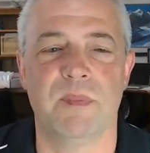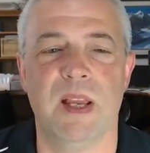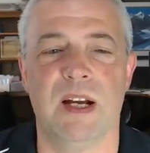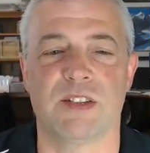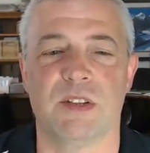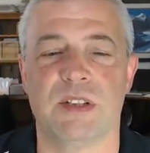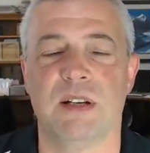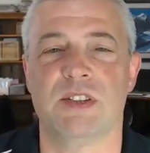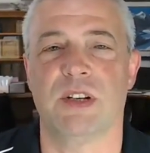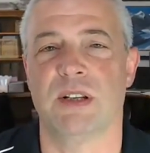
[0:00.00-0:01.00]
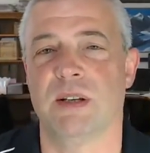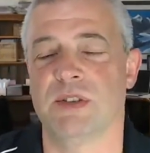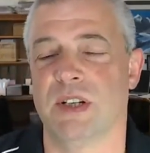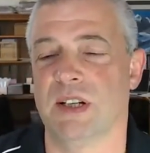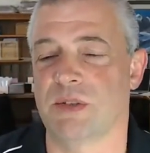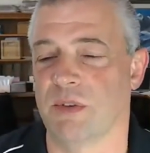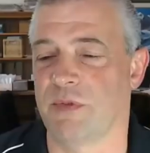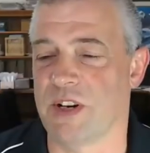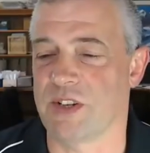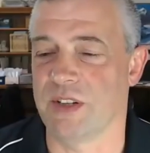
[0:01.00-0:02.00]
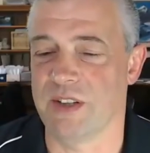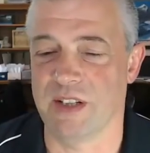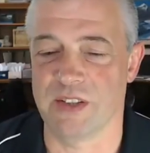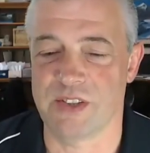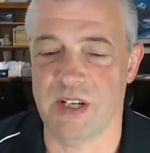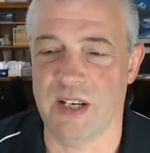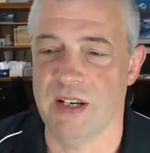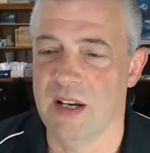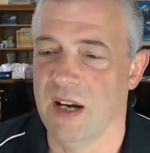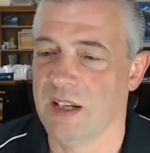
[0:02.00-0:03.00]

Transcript: yeah, so that was a nice, refreshing thing to see.